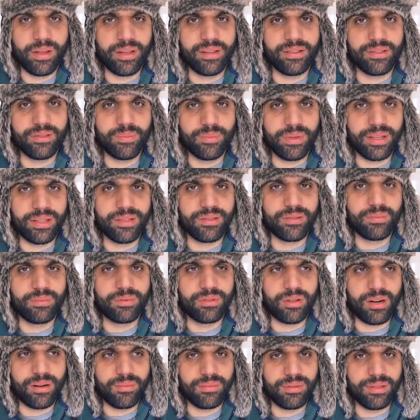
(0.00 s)
biggest
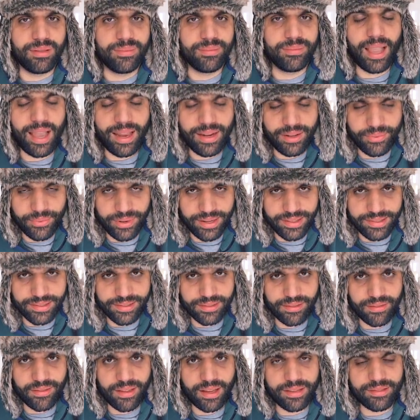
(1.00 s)
problem.
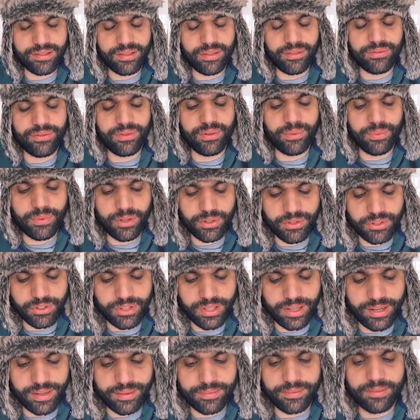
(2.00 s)
Anyways, thanks a lot for
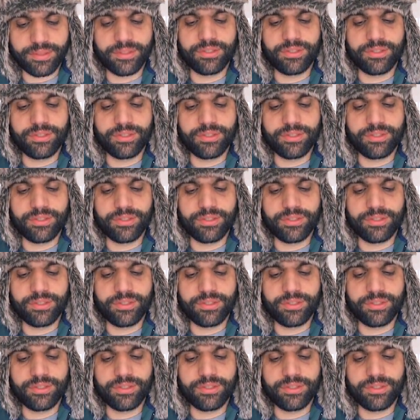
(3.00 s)
watching.